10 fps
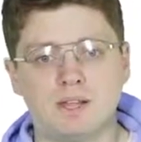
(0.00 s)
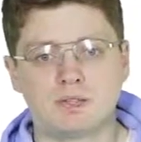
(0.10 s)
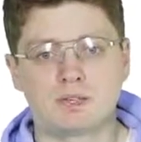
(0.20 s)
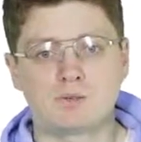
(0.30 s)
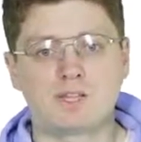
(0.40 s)

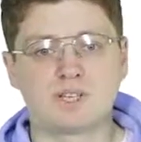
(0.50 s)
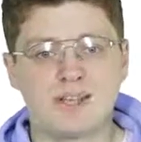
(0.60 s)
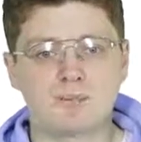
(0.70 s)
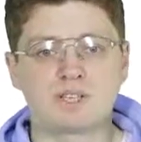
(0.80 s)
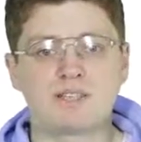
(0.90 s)
So the
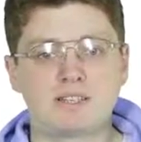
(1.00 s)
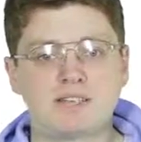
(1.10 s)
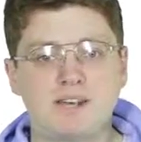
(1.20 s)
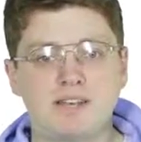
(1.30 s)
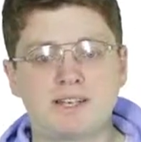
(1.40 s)
depth is
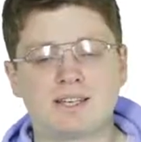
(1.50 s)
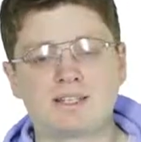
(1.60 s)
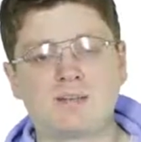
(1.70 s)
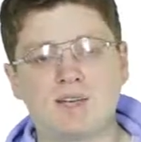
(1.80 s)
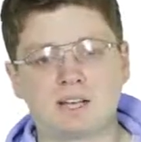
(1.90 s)
defined
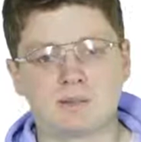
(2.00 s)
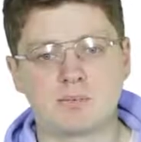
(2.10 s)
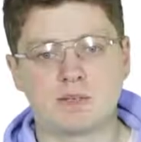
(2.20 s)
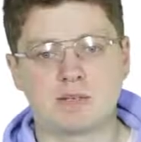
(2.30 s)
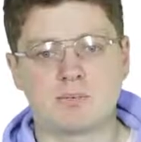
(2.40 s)
as the
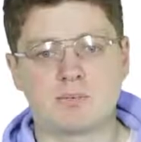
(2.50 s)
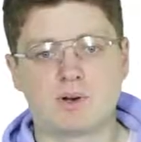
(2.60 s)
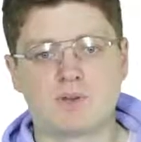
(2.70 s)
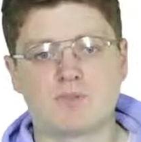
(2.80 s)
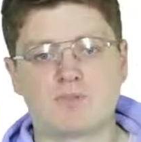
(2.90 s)
maximal number
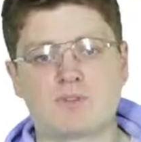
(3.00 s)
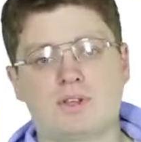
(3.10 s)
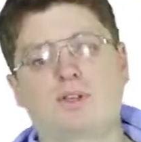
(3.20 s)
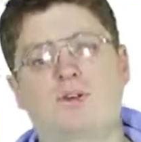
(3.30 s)
of